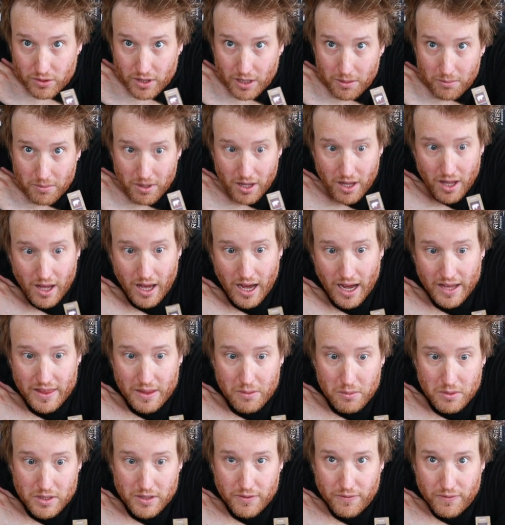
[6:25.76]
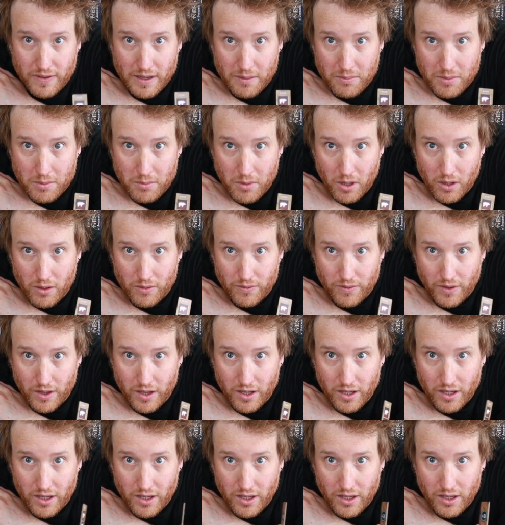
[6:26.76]
them, and then when you flip them
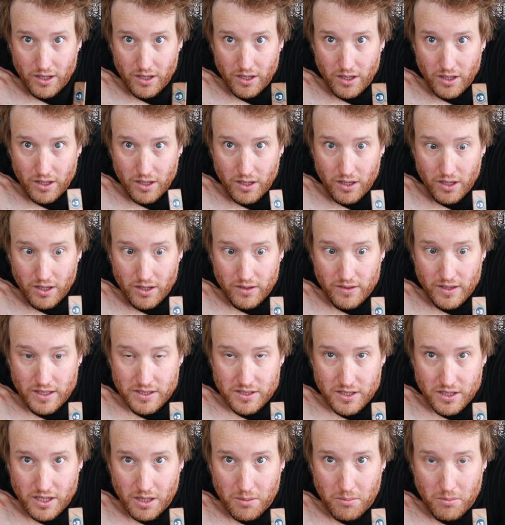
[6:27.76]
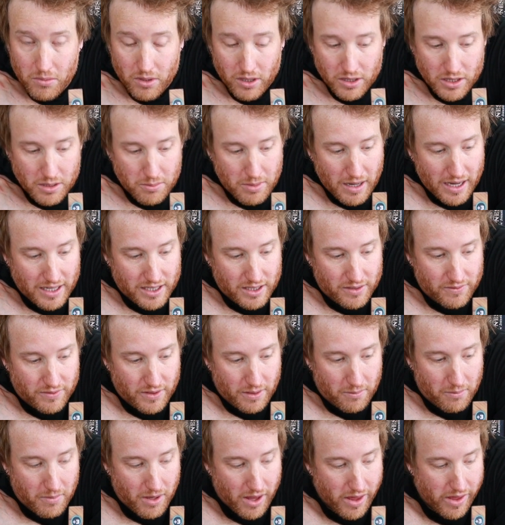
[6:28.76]
over, there's a number on the back of
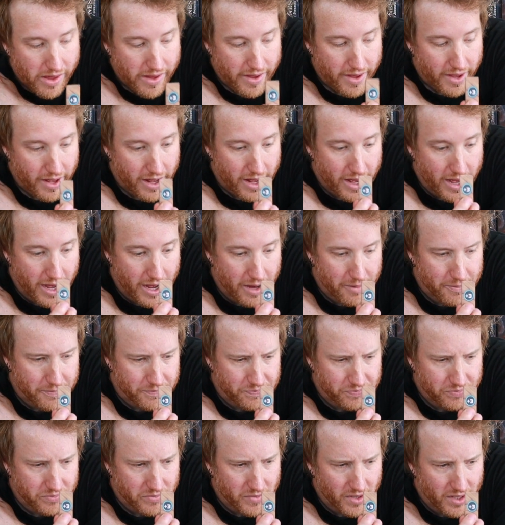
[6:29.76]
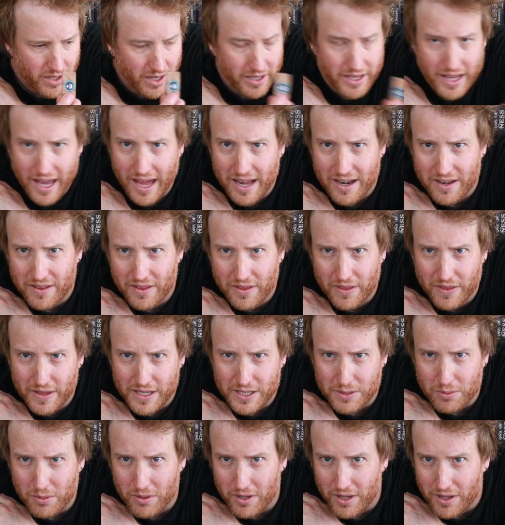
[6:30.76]
them. Again,
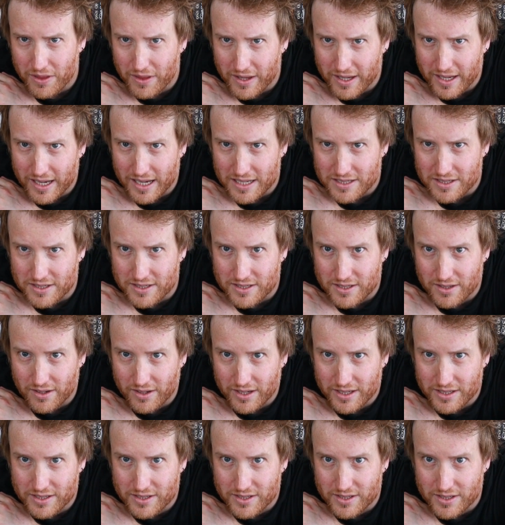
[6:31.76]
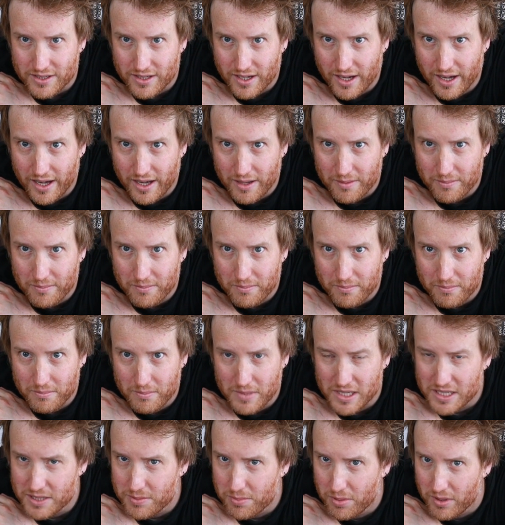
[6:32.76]
this one I think has a slight
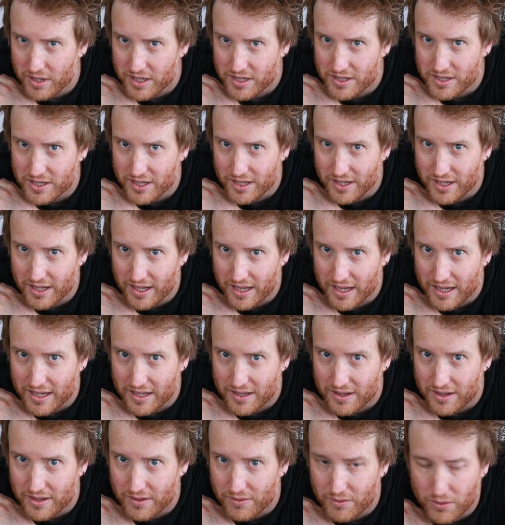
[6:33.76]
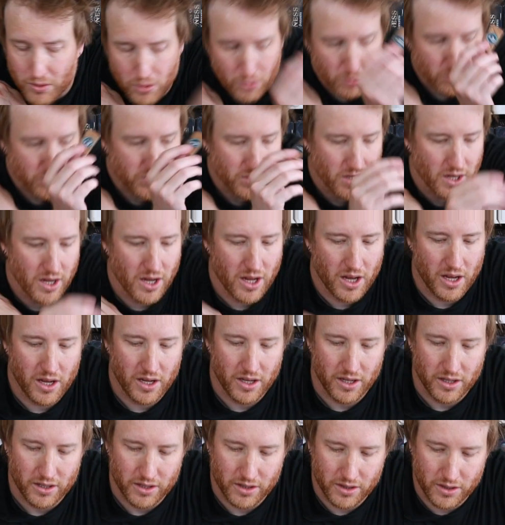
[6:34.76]
misprint in the rules.
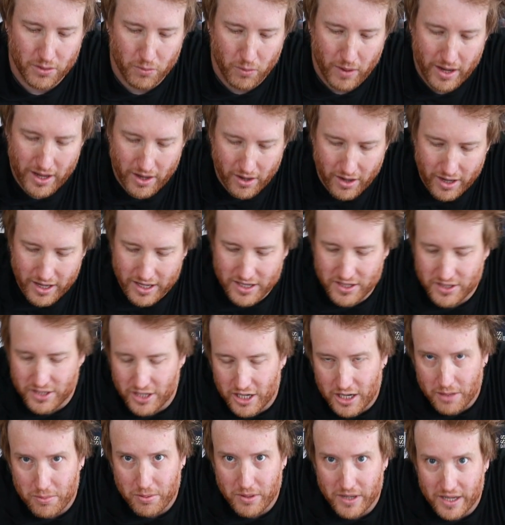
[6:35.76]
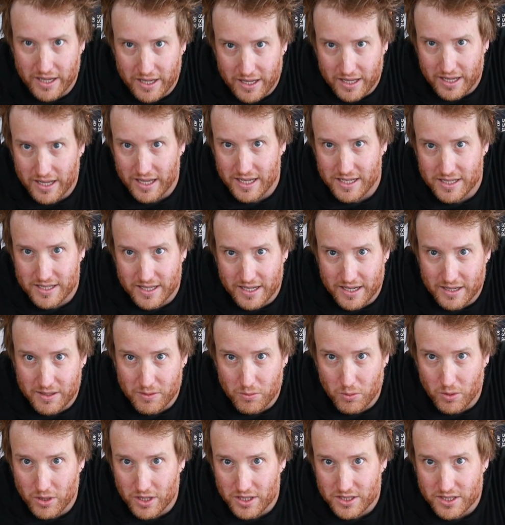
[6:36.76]
The way I interpret it is that it
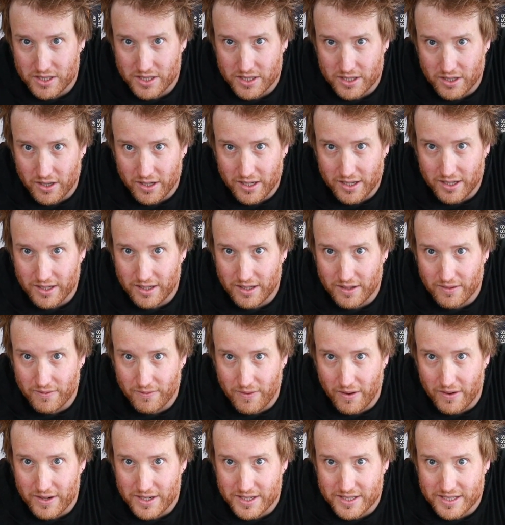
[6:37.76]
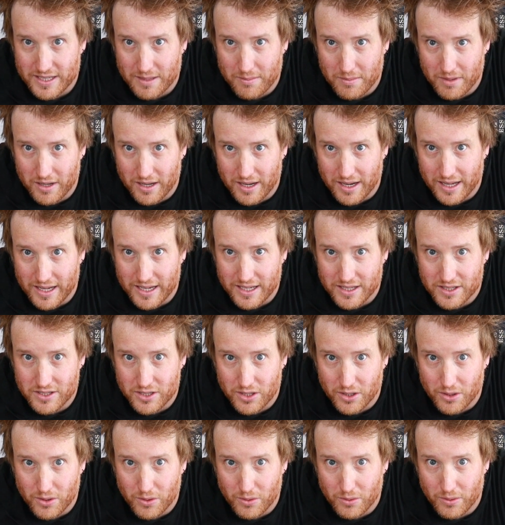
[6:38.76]
works very similarly
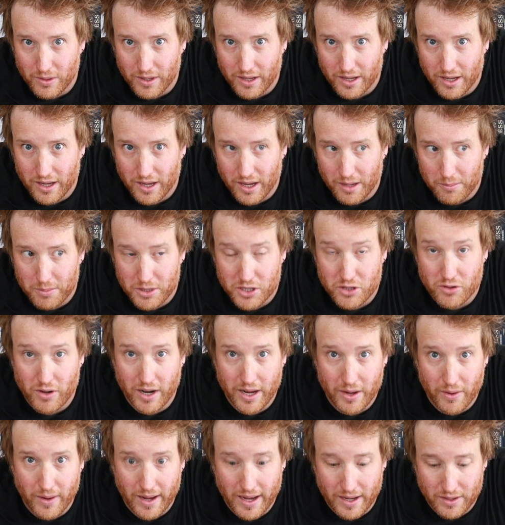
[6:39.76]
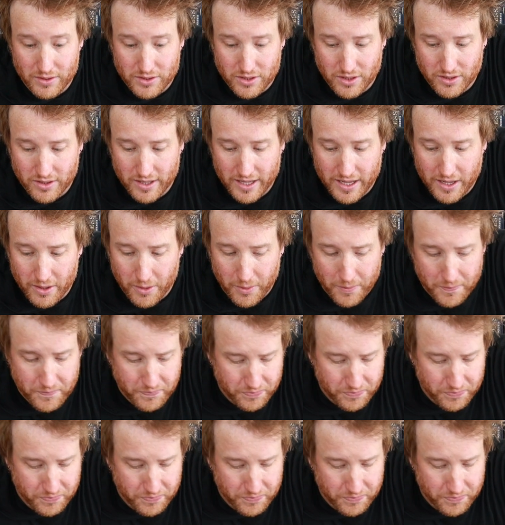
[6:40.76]
to Betrayal House on the Hill.